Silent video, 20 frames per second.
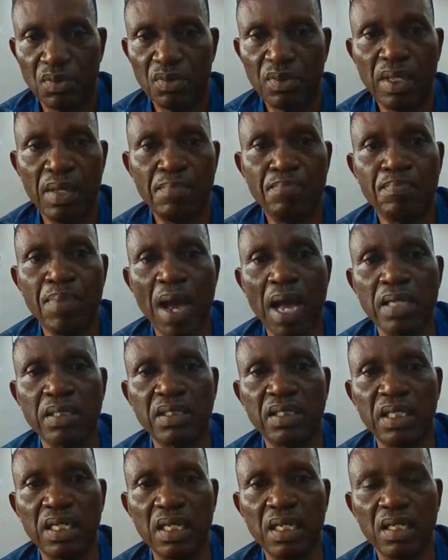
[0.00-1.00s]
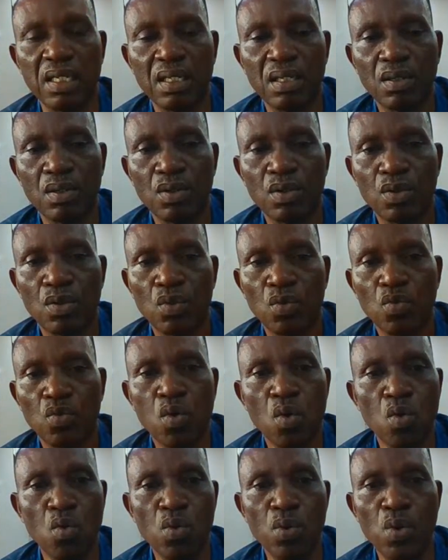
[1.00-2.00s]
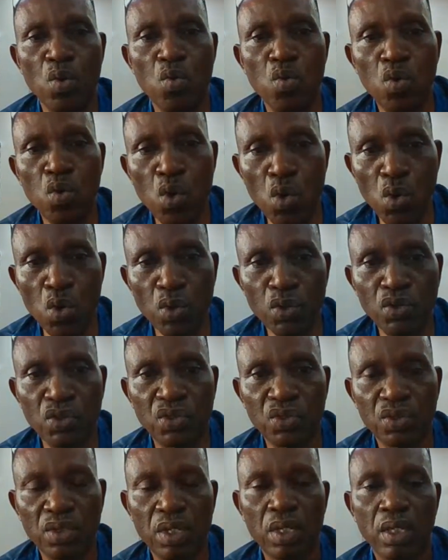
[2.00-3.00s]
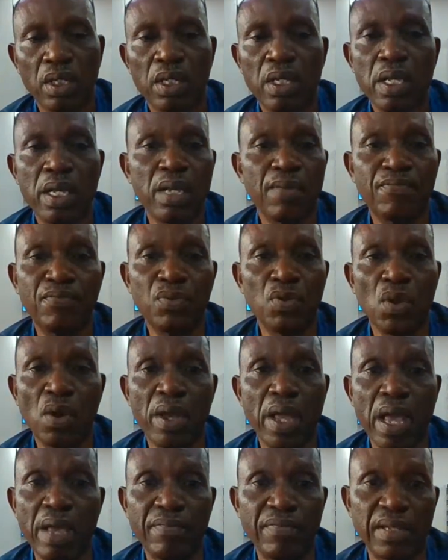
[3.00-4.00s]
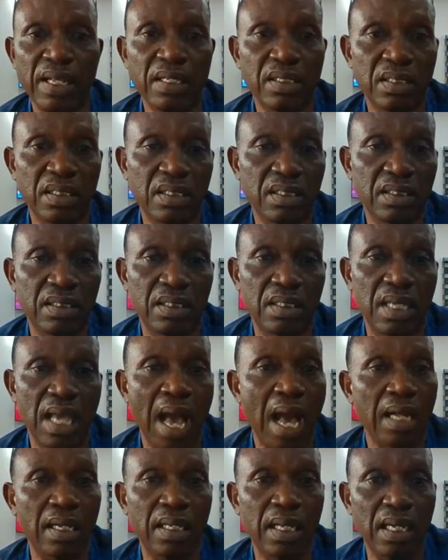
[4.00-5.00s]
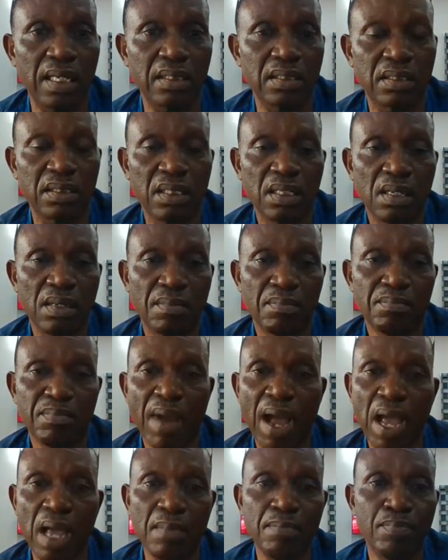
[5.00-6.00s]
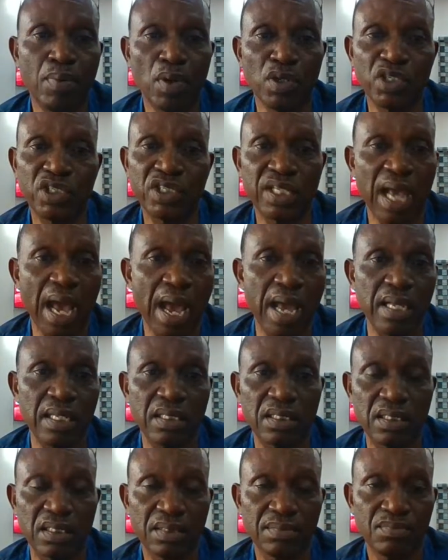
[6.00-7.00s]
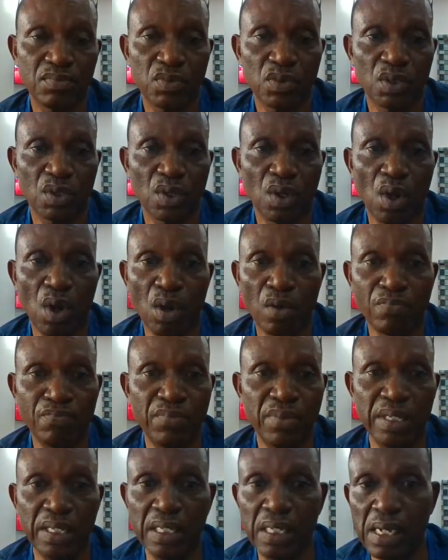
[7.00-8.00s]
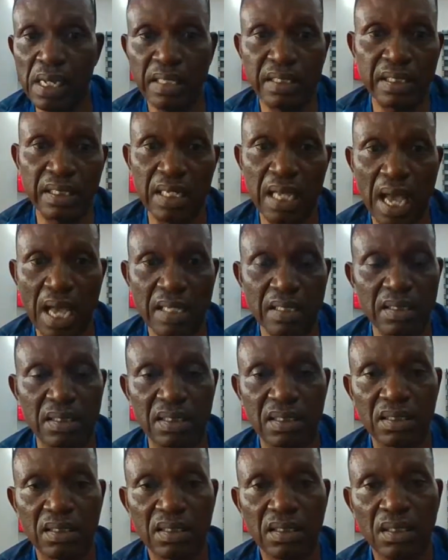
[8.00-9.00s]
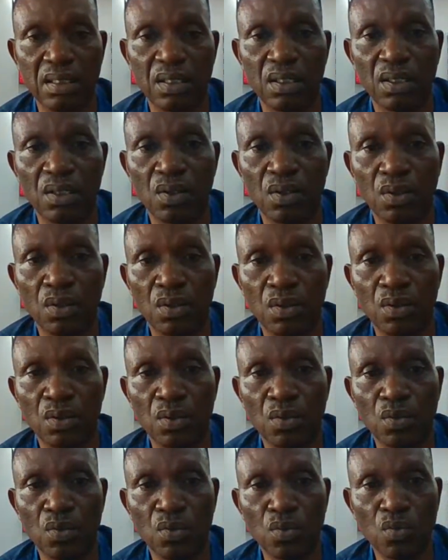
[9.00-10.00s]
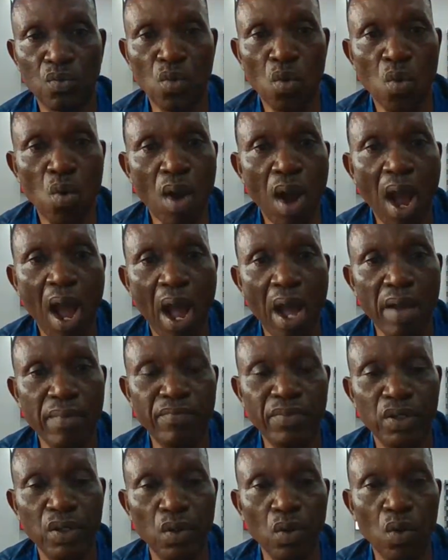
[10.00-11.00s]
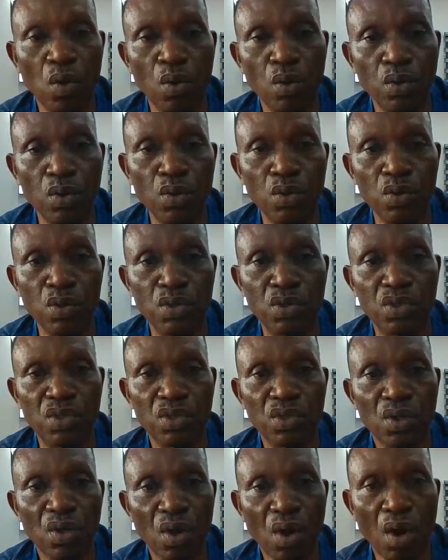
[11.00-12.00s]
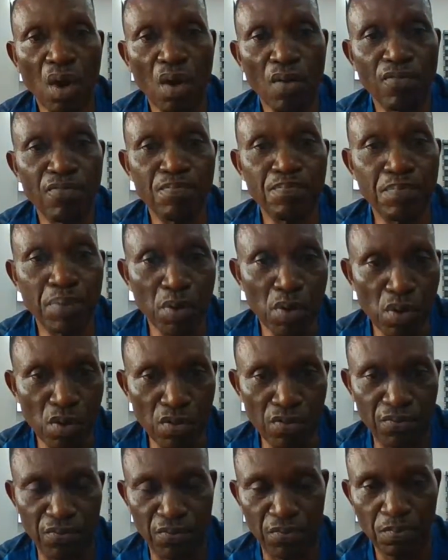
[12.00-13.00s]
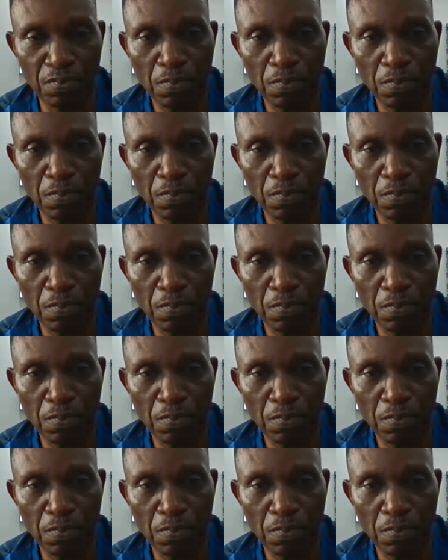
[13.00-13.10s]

the party who will lose if no evidence is gathered by both sides of the litigants will have the onus of proof.